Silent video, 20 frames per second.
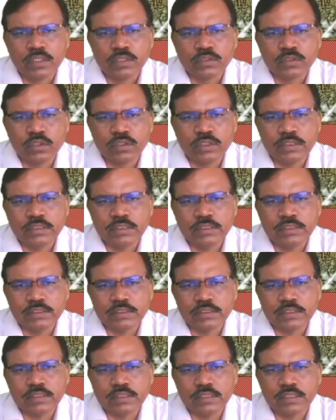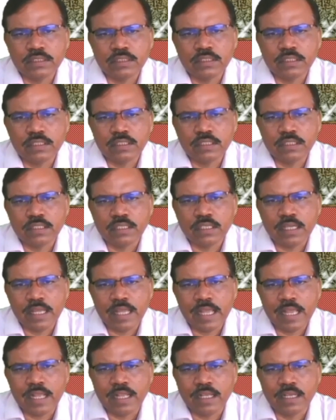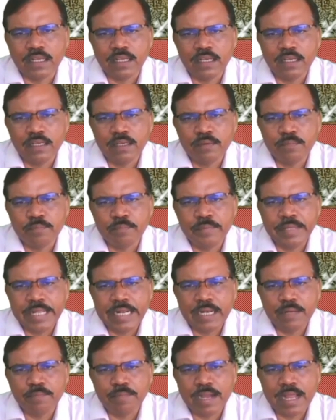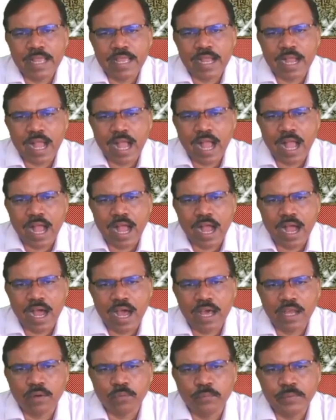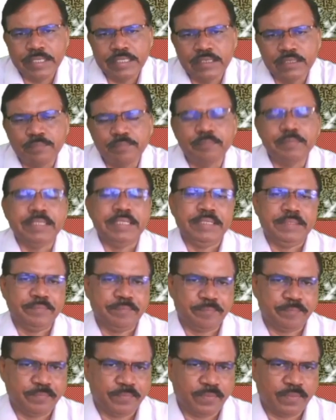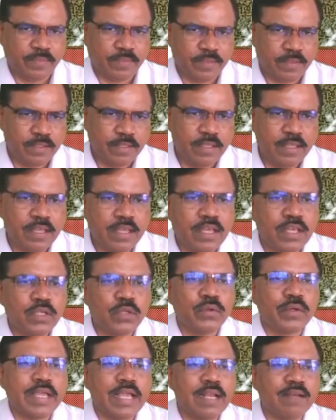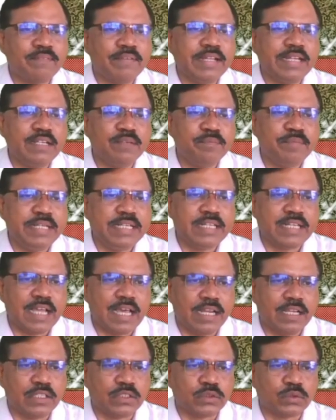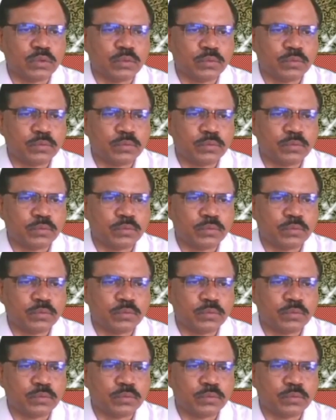So this is angle made by R with P. You can find beta also.